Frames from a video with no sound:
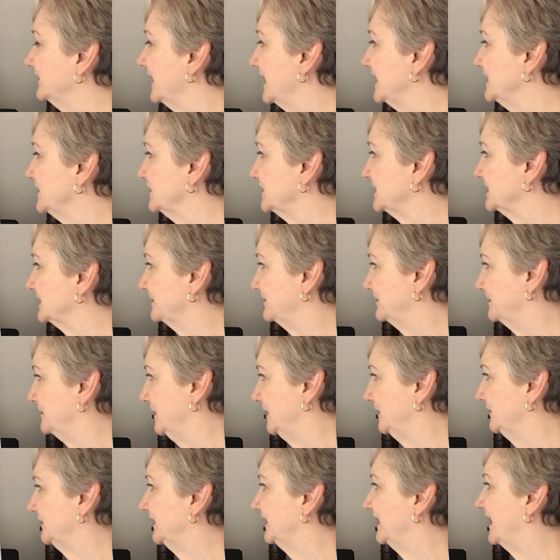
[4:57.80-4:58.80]
just
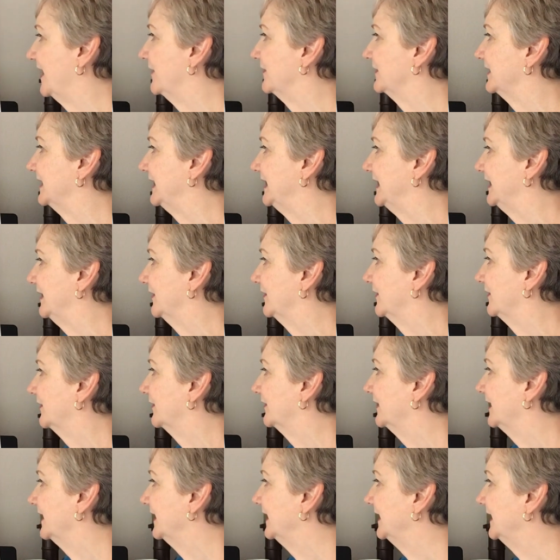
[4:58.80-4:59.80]
spelled it out
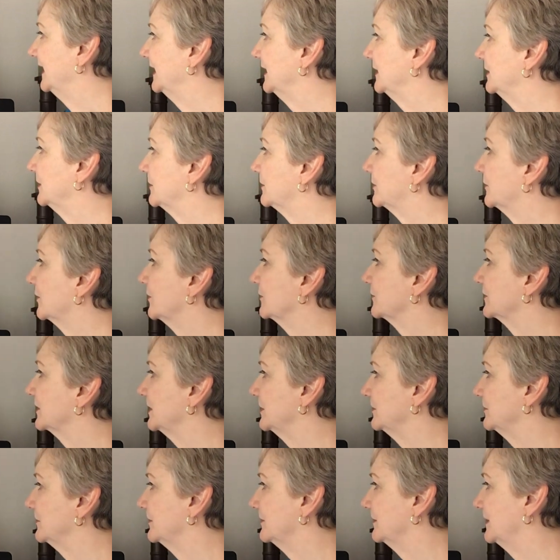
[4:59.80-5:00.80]
here in a
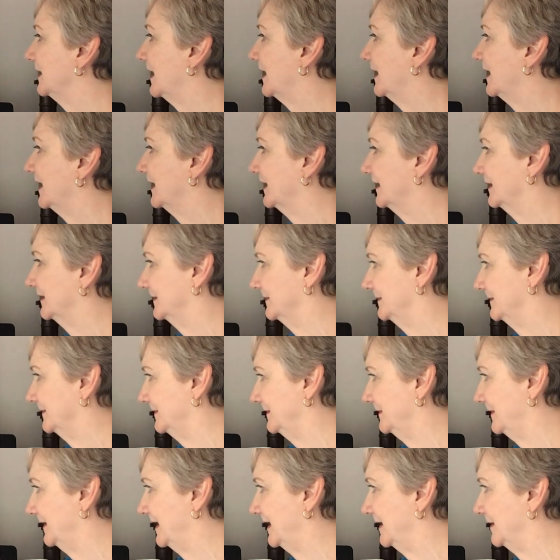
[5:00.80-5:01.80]
broken
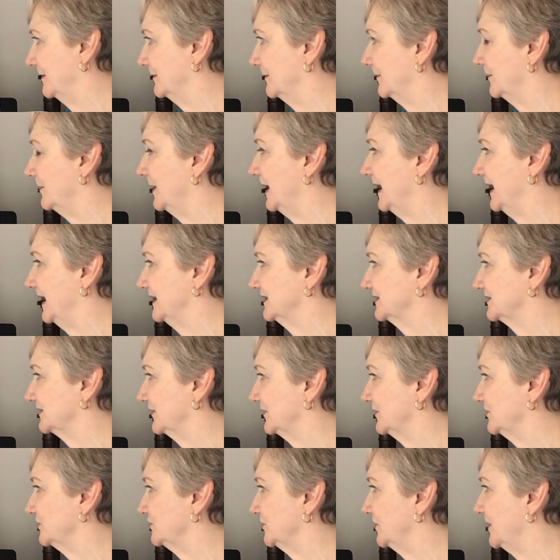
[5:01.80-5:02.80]
way. So
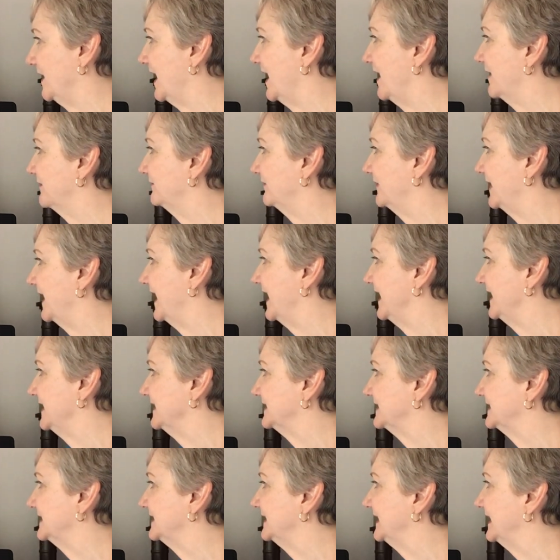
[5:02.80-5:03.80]
there's your F, A,
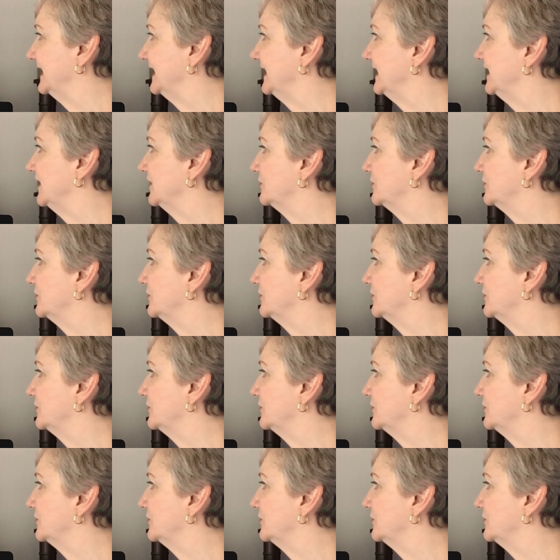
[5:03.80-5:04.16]
C. You